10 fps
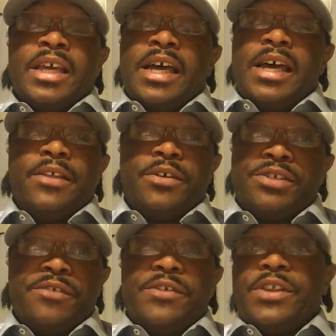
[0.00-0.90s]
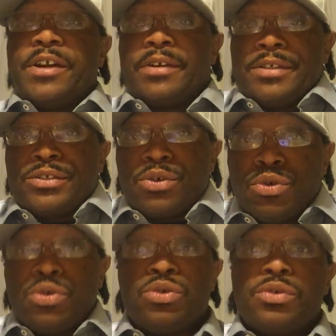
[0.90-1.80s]
Those of you that are in
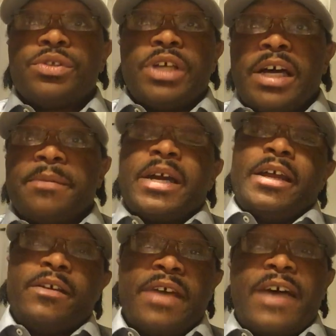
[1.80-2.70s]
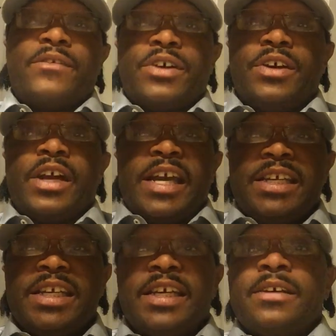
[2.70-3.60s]
school kind of have a good
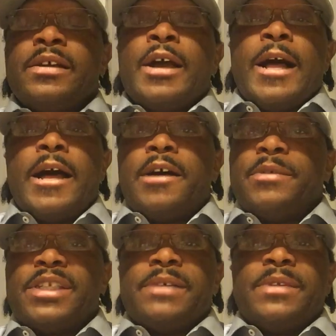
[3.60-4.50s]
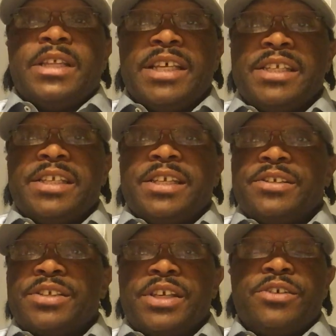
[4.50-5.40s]
idea, but some of the listening
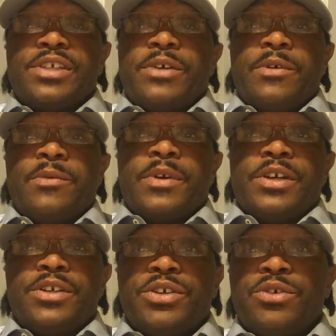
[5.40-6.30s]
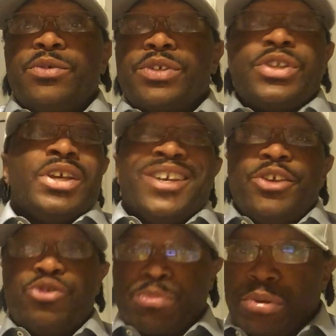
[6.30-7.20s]
skills that we want to do is
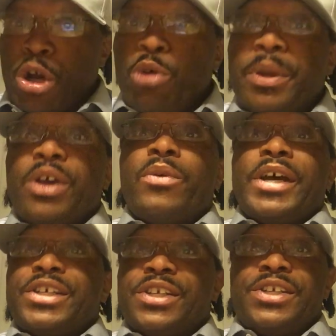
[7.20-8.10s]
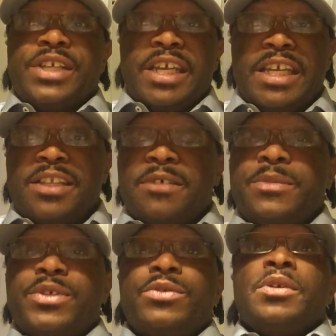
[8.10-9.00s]
use probing questions to get
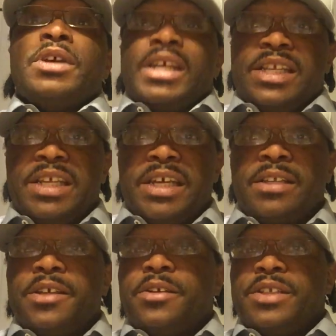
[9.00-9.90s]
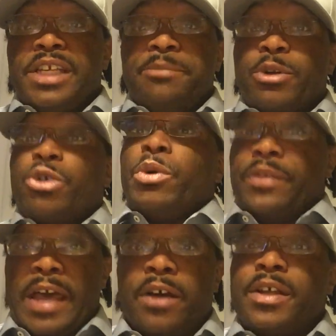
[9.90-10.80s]
them to dig a little deeper
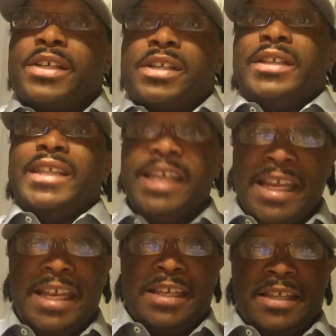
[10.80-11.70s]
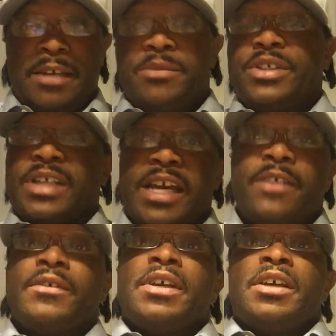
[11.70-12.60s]
without us leading them, just kind
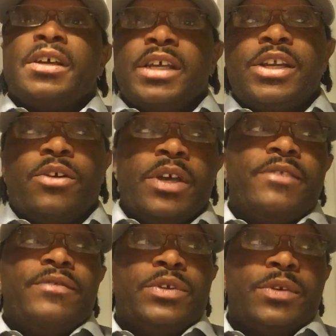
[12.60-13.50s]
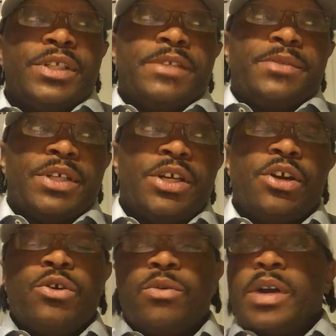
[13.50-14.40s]
of, influence them to
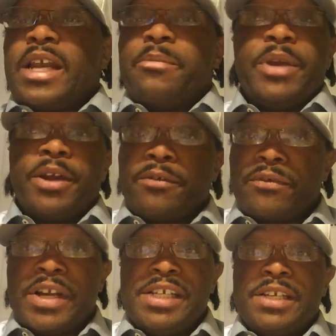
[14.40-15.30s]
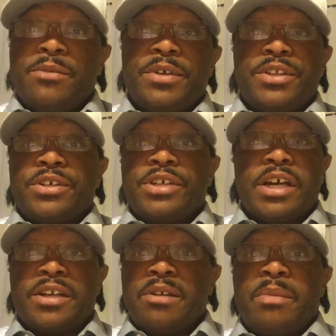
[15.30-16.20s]
go, kind of paraphrasing what they're
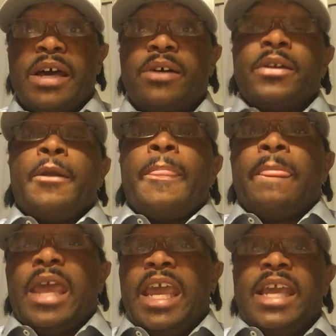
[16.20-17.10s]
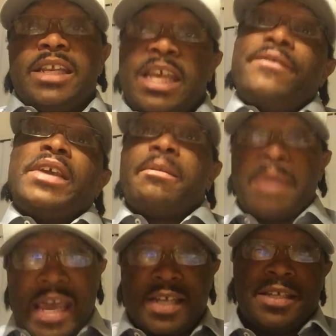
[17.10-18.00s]
talking about and giving it
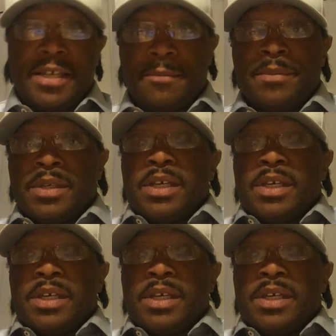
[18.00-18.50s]
back to them.